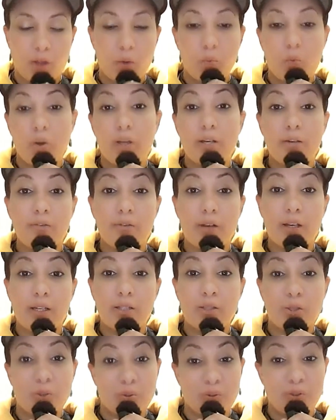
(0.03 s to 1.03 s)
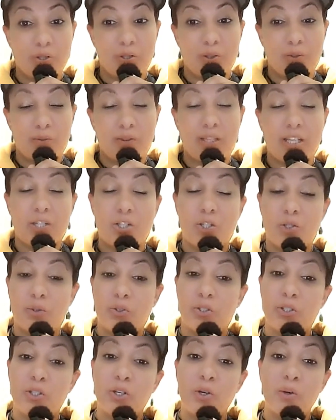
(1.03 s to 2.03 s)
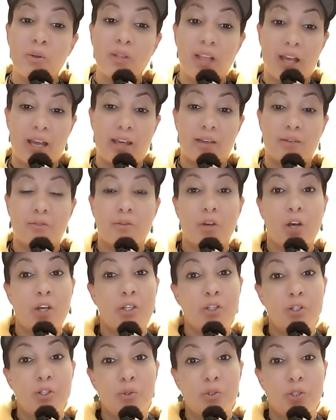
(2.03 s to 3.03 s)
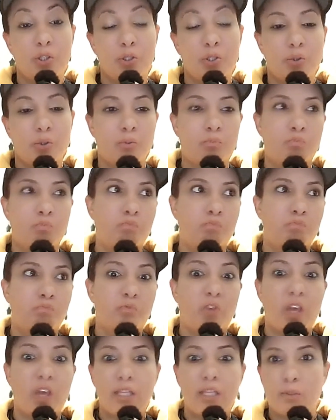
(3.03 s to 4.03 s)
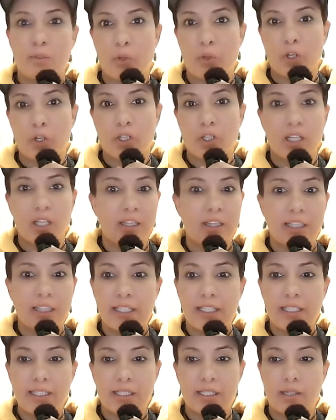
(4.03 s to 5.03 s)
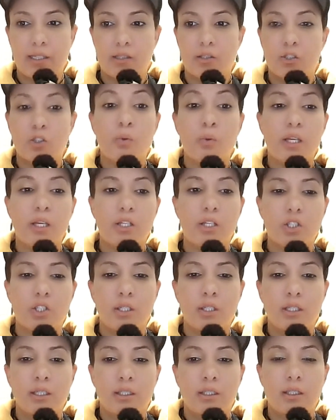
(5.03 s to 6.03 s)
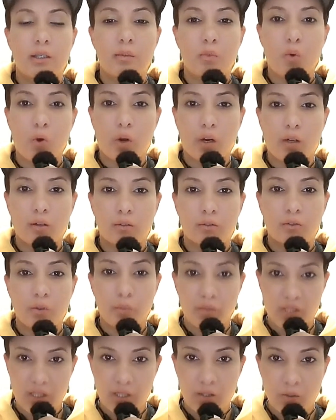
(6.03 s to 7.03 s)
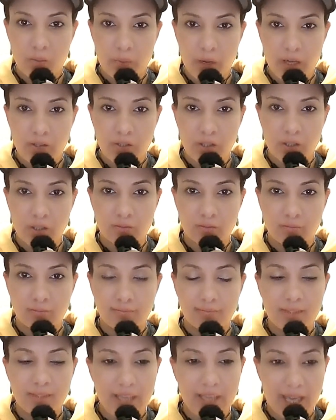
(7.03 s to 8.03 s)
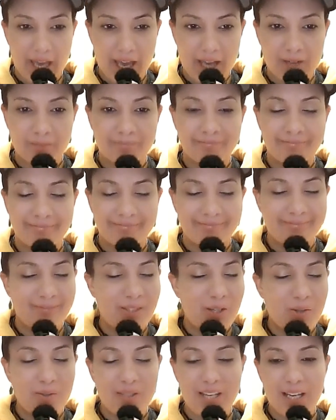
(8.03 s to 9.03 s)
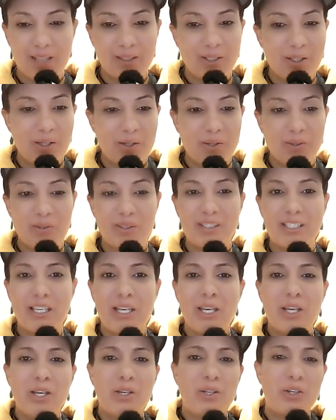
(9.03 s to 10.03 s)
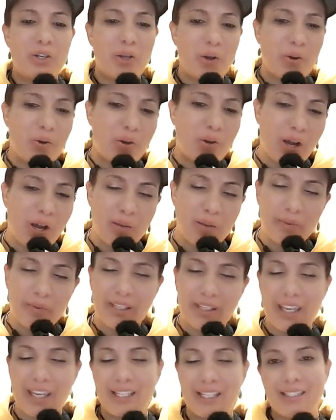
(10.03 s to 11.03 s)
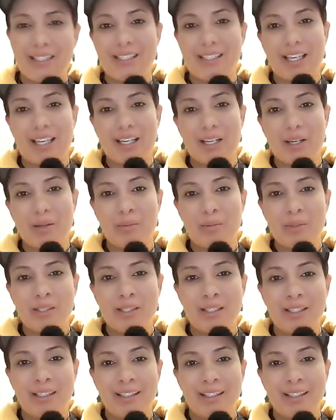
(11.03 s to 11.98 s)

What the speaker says: What if I told you that you could go live on YouTube, Facebook, LinkedIn, Twitch, and more from a single browser? Yeah, no downloads, no complicated setups.